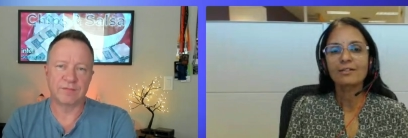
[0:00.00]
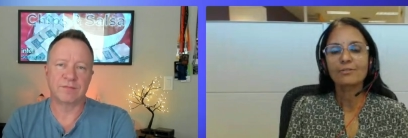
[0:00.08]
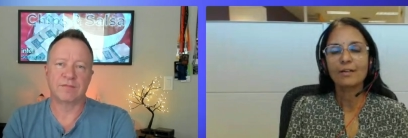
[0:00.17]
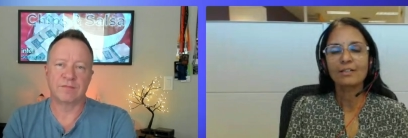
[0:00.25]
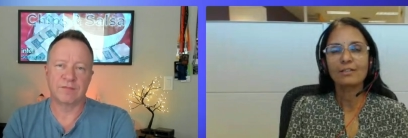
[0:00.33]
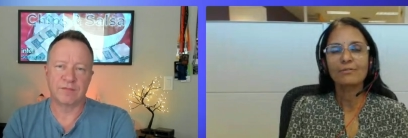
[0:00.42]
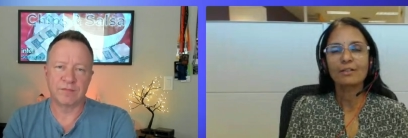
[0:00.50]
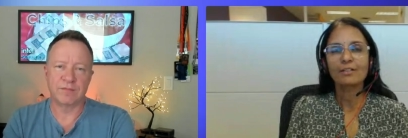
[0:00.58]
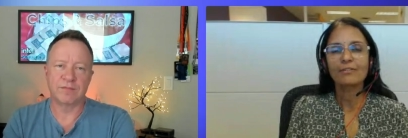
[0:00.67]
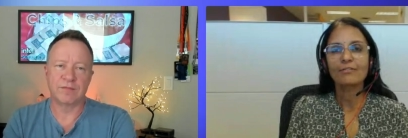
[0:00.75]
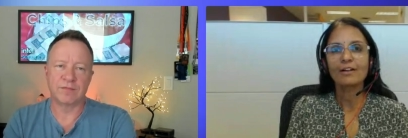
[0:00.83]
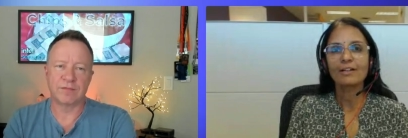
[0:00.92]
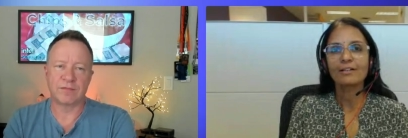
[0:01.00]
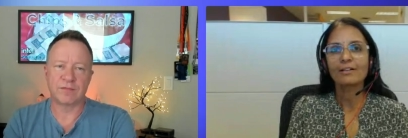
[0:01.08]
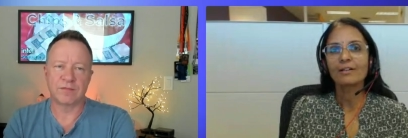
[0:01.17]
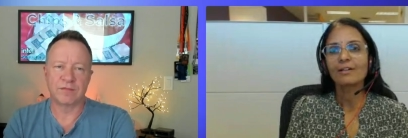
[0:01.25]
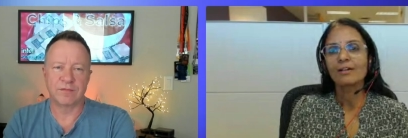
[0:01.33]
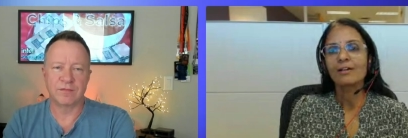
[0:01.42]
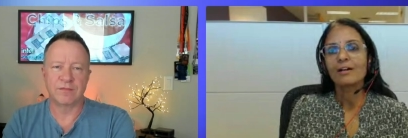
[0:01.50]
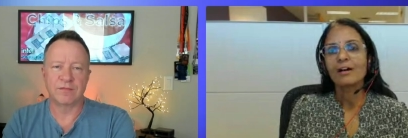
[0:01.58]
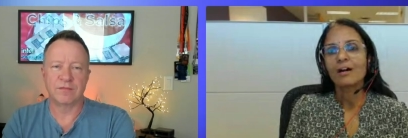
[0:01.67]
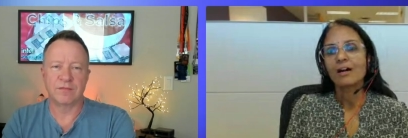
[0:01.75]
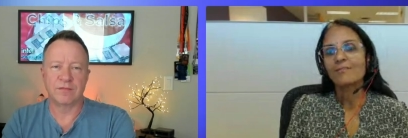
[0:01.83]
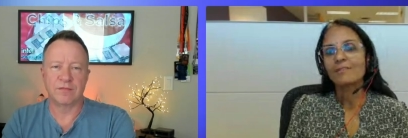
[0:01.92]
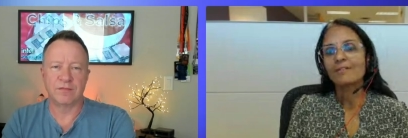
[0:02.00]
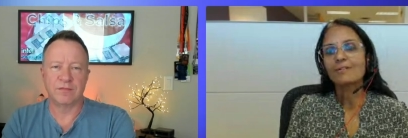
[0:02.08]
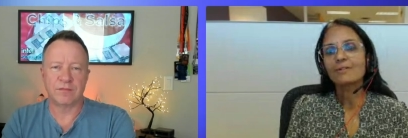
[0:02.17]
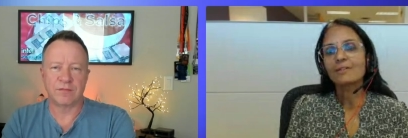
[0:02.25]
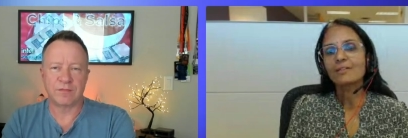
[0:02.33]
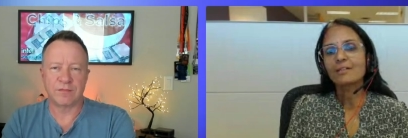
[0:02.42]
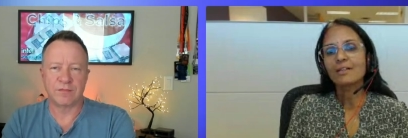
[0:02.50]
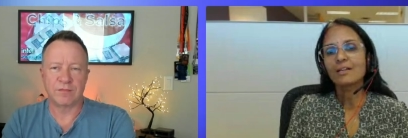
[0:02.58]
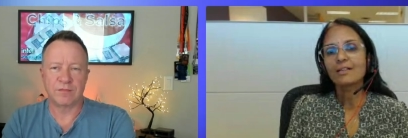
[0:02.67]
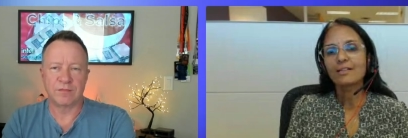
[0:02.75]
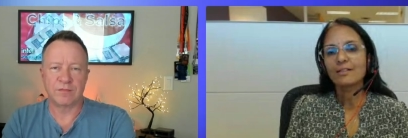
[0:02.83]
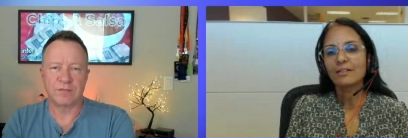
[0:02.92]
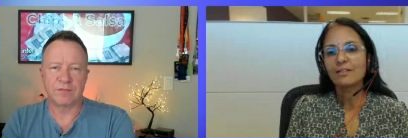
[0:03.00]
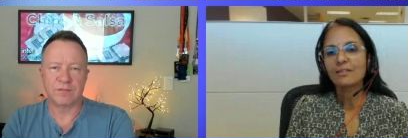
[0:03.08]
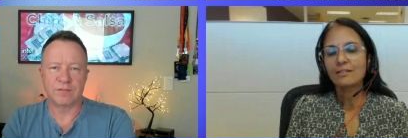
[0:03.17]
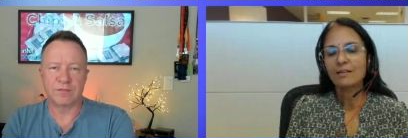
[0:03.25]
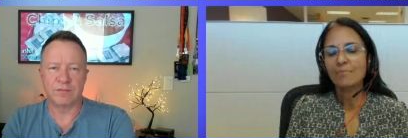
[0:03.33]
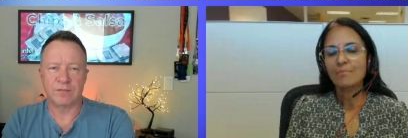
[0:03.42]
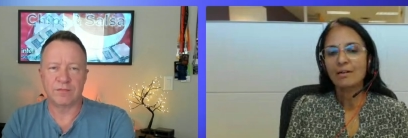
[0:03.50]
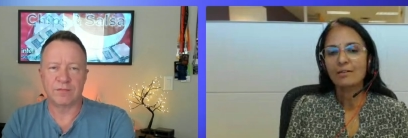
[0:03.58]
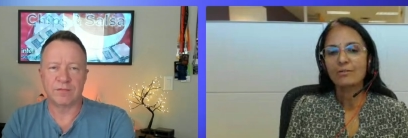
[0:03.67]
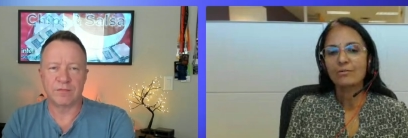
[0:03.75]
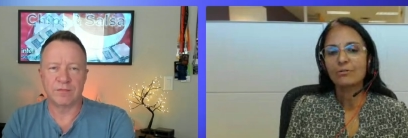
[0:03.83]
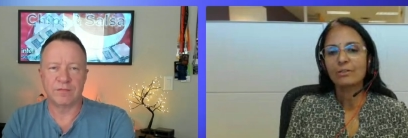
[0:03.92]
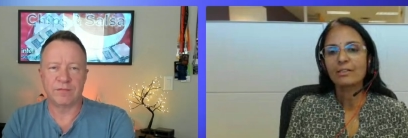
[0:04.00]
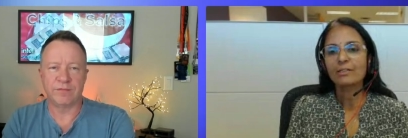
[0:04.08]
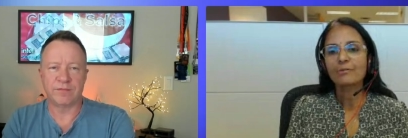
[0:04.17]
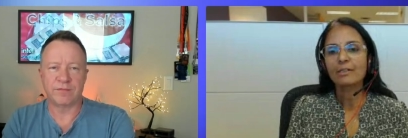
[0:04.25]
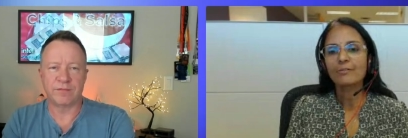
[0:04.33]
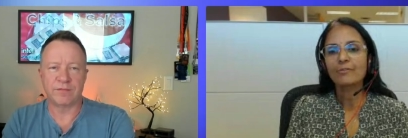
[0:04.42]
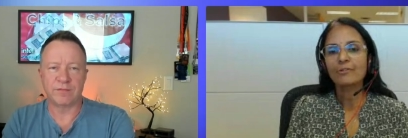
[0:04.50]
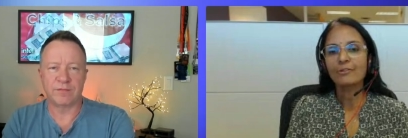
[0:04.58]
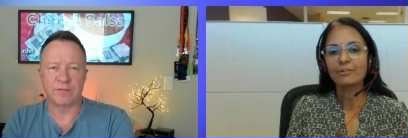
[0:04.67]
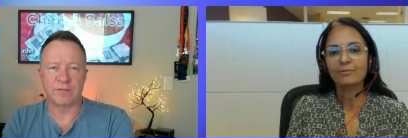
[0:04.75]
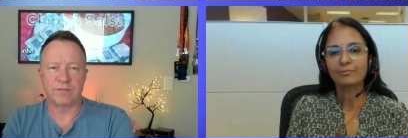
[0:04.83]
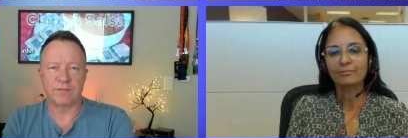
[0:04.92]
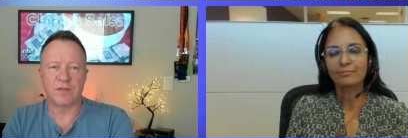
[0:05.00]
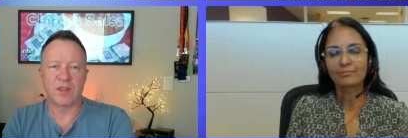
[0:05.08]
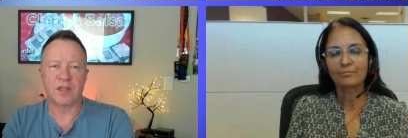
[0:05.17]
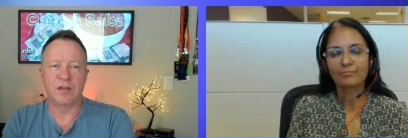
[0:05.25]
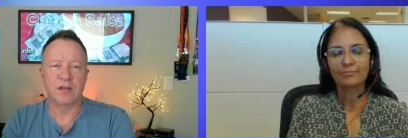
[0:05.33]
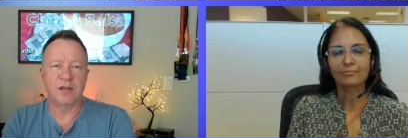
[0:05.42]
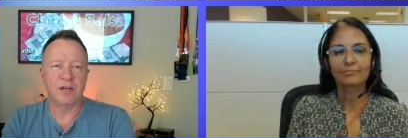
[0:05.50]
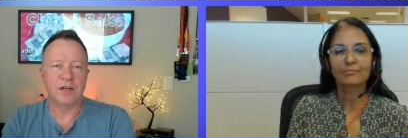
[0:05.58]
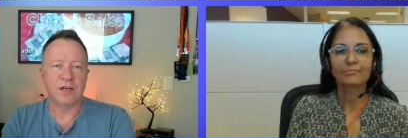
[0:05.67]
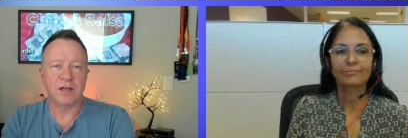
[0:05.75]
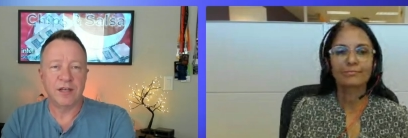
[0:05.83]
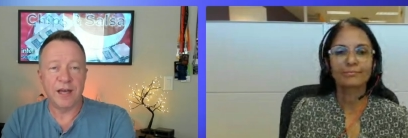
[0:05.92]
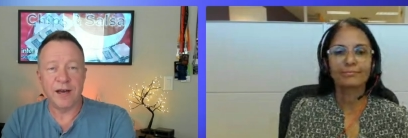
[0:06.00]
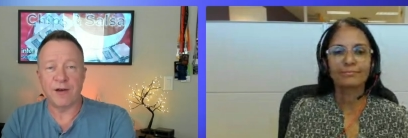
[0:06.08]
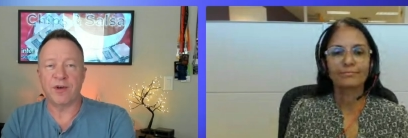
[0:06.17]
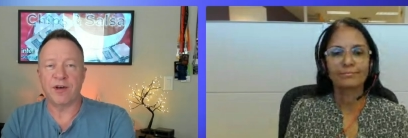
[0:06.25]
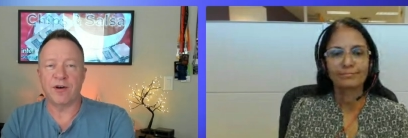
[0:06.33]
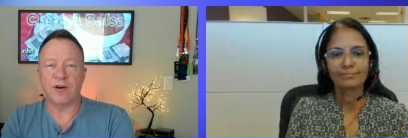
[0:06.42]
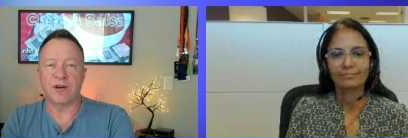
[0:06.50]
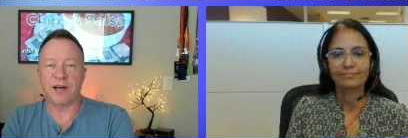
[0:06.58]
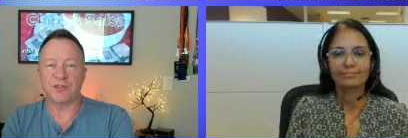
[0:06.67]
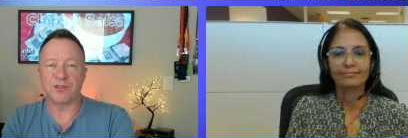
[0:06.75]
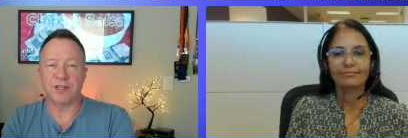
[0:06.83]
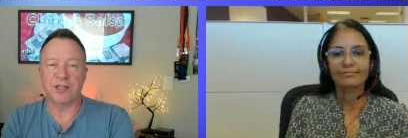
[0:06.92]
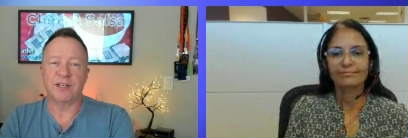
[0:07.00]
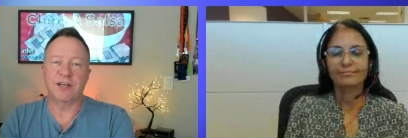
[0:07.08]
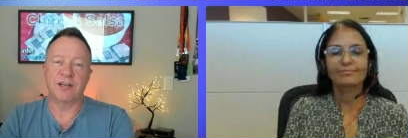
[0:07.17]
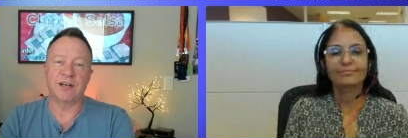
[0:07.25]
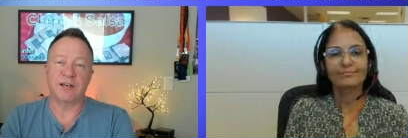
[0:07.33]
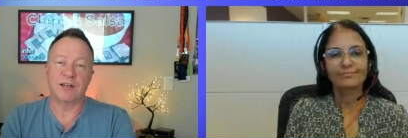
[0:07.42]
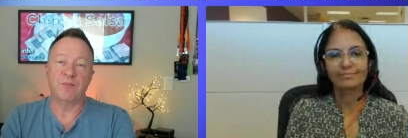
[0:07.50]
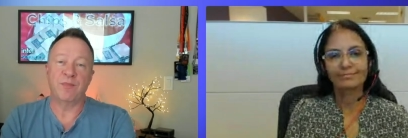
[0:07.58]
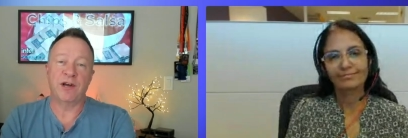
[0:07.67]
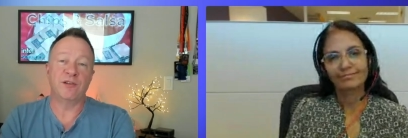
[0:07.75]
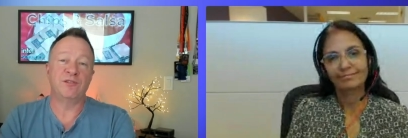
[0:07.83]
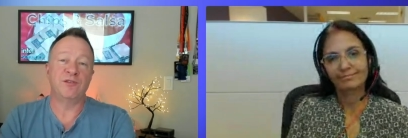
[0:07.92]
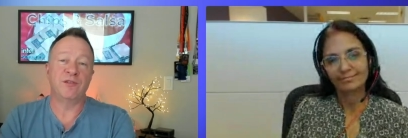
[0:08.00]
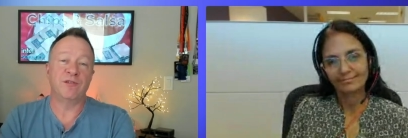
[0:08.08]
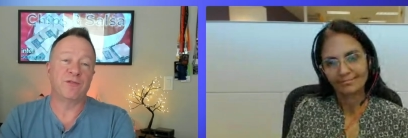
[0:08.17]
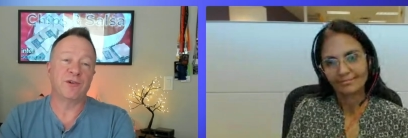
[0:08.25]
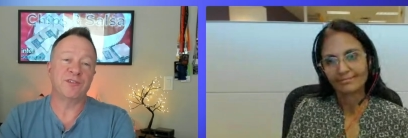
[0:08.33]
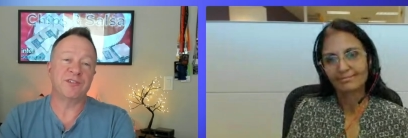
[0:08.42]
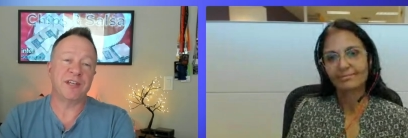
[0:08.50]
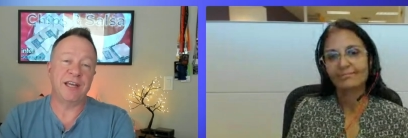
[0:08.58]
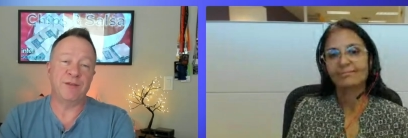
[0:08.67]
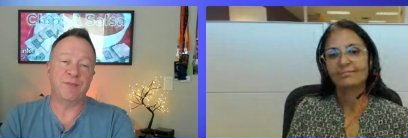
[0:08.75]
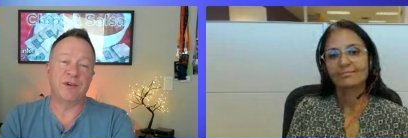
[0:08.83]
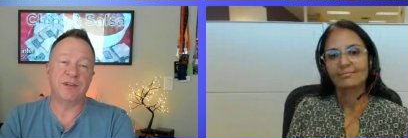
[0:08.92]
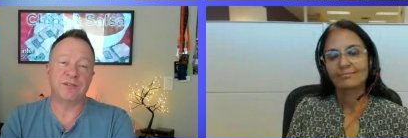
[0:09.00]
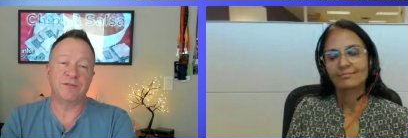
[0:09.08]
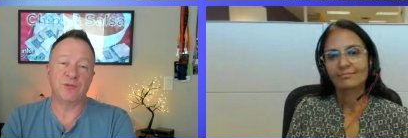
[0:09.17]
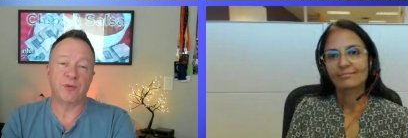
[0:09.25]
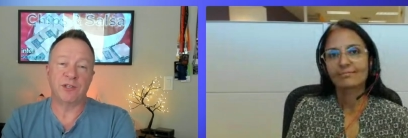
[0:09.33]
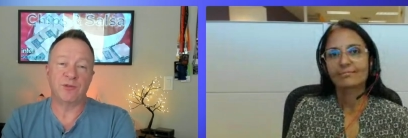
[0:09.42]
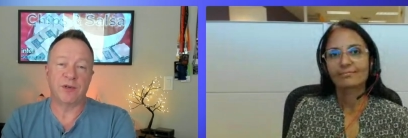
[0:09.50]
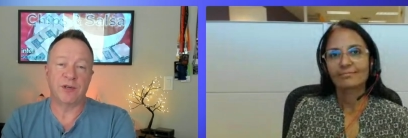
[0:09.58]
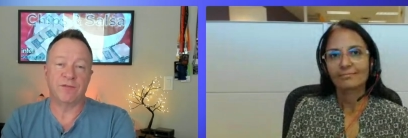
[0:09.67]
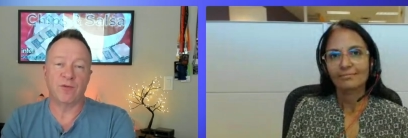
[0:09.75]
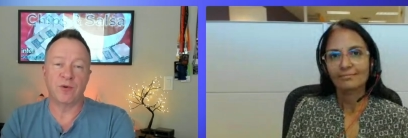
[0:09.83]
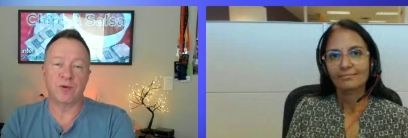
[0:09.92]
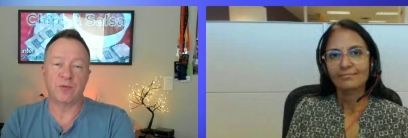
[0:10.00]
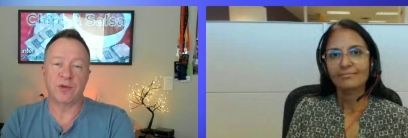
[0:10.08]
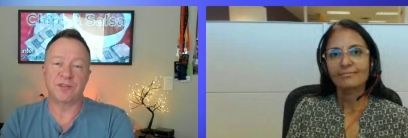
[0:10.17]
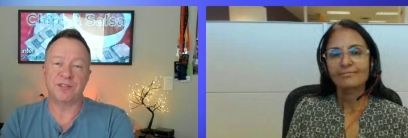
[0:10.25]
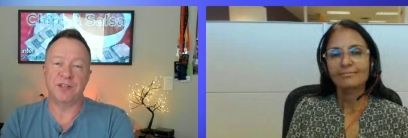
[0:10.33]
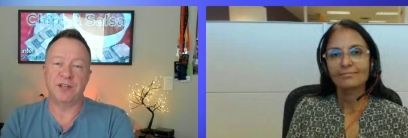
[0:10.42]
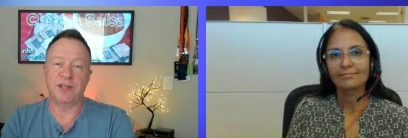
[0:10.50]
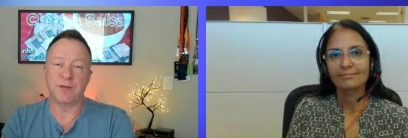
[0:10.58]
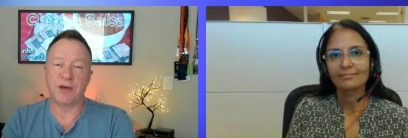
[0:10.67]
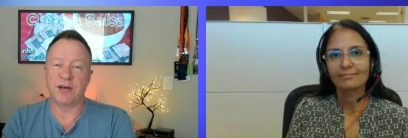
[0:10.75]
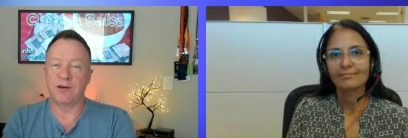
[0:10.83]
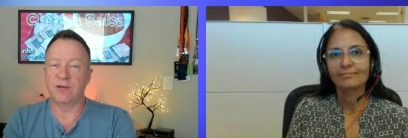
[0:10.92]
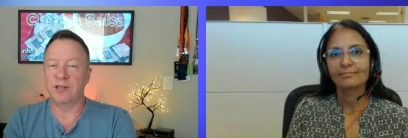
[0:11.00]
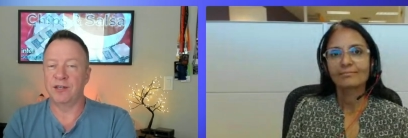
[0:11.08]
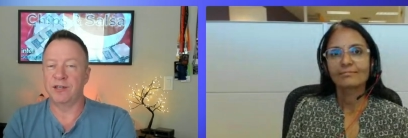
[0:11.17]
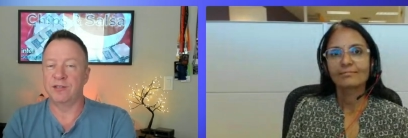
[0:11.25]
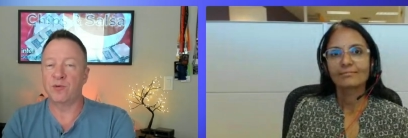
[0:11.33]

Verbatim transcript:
Speaker 1: in 2025. Are we noticing any trends compared to 2024?
Speaker 2: Yeah, we are actually. Uh, compared to the first eight months of 2024, we are seeing about a